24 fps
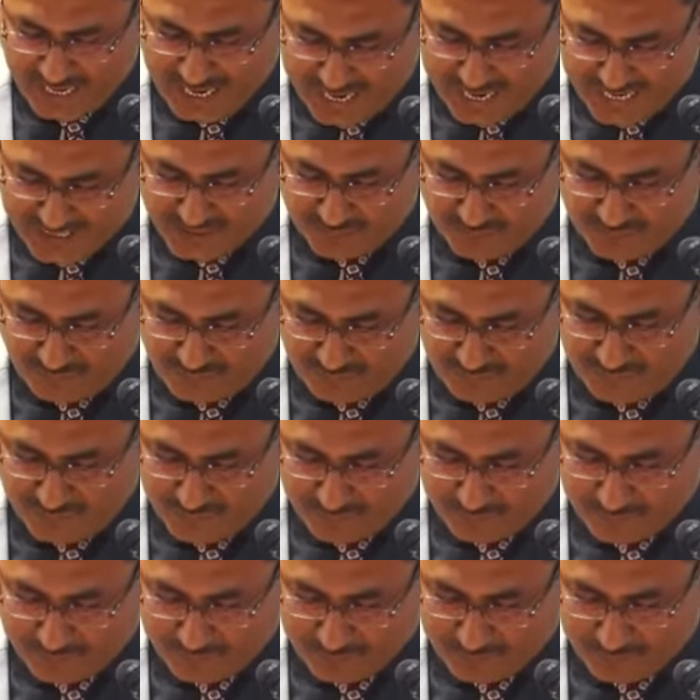as we
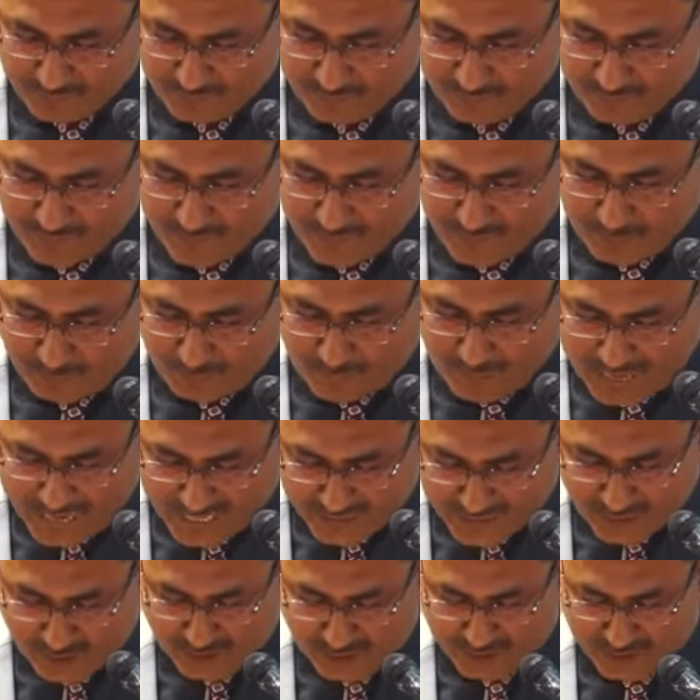
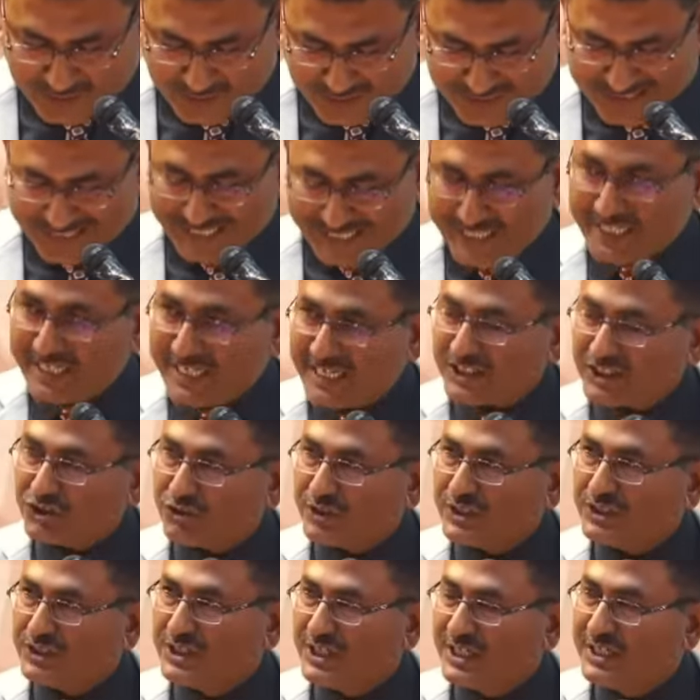embark on this
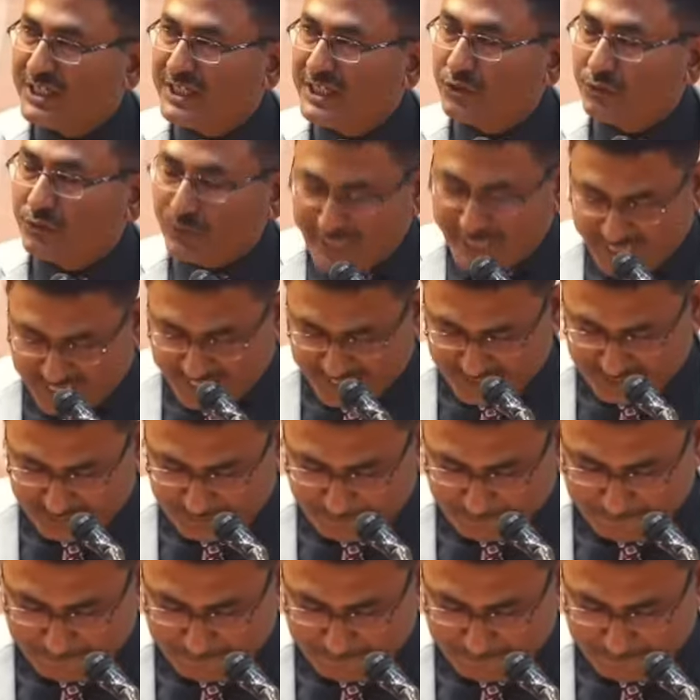intellectual journey today.